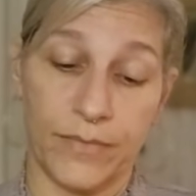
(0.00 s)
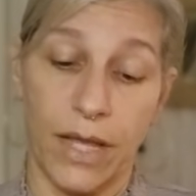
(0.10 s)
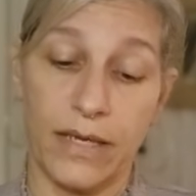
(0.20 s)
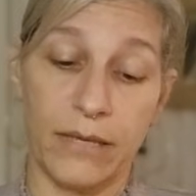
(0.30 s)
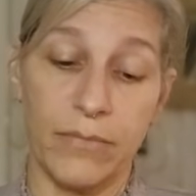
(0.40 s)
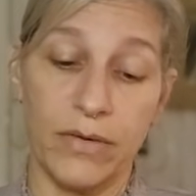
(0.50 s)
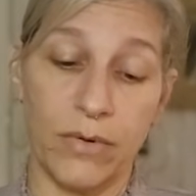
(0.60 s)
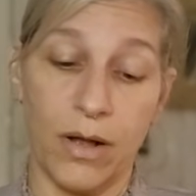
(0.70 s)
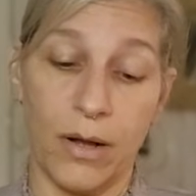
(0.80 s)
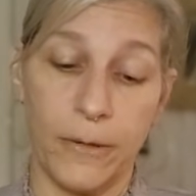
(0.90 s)
I can be
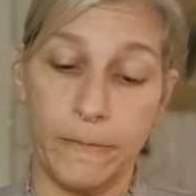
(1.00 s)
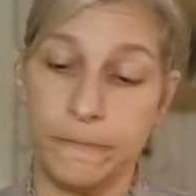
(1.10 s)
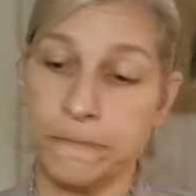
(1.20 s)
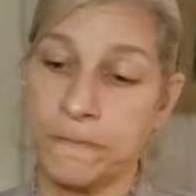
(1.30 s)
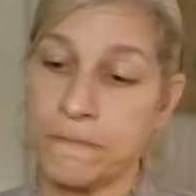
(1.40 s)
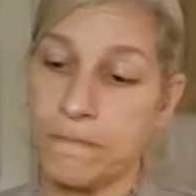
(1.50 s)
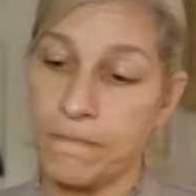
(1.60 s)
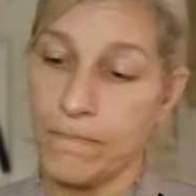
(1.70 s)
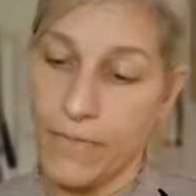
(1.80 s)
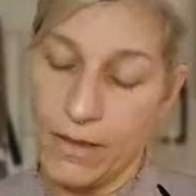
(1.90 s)
wrong.
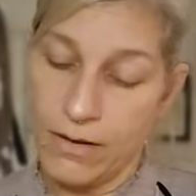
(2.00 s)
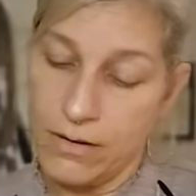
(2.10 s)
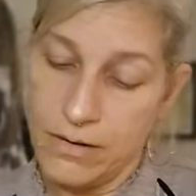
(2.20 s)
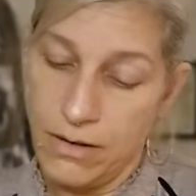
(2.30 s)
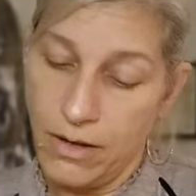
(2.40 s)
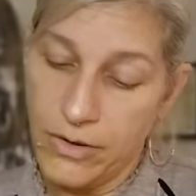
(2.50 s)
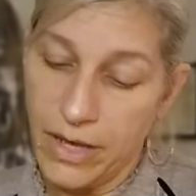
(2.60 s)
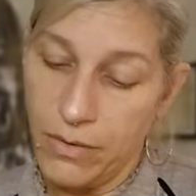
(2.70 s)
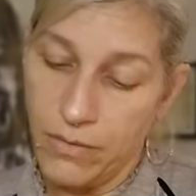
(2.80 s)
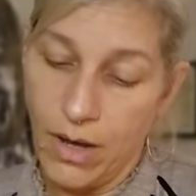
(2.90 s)

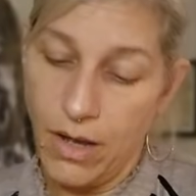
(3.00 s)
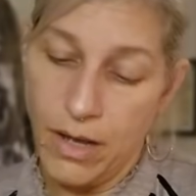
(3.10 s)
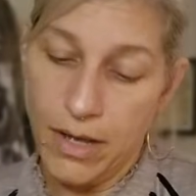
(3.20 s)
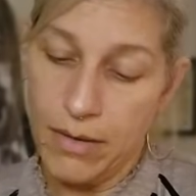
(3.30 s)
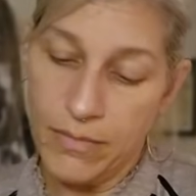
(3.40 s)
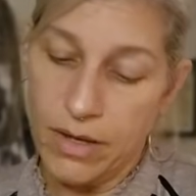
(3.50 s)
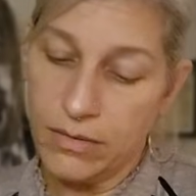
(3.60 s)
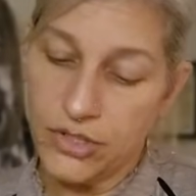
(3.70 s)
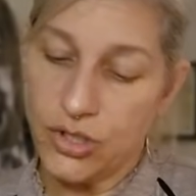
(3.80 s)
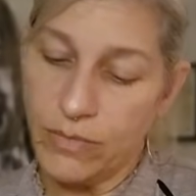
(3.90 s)
Okay,
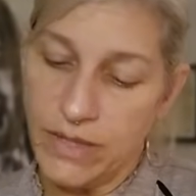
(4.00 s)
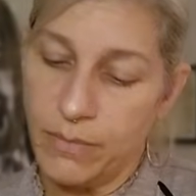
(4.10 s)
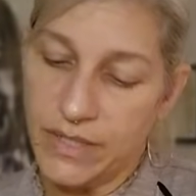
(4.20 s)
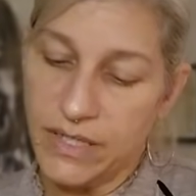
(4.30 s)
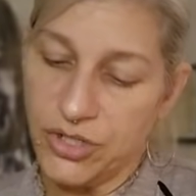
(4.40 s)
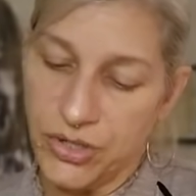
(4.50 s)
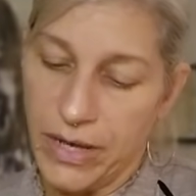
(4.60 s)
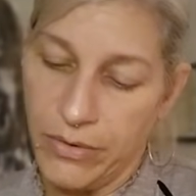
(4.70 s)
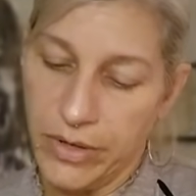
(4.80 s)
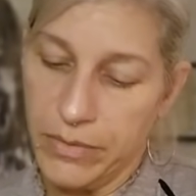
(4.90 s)
show me the potential
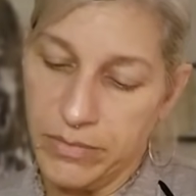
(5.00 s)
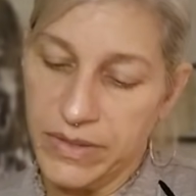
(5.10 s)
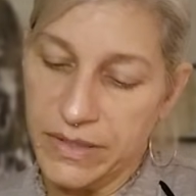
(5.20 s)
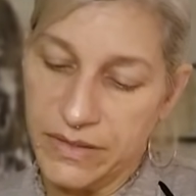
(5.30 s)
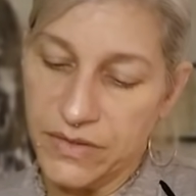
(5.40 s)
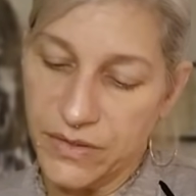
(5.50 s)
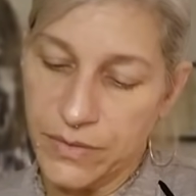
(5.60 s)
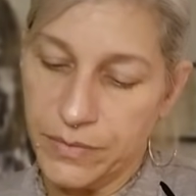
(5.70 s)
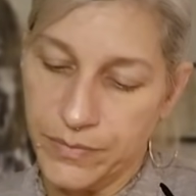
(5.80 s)
outcome, please.